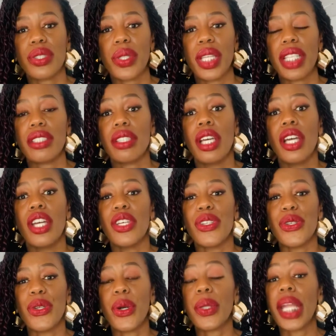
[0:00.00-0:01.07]
that
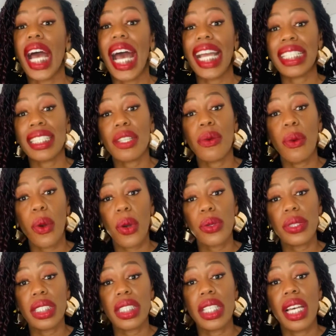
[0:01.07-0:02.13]
you don't
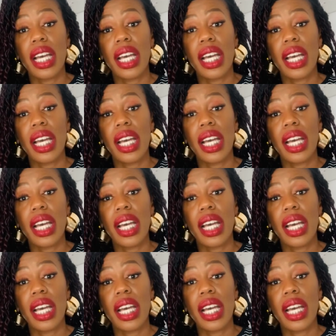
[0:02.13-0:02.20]
underquote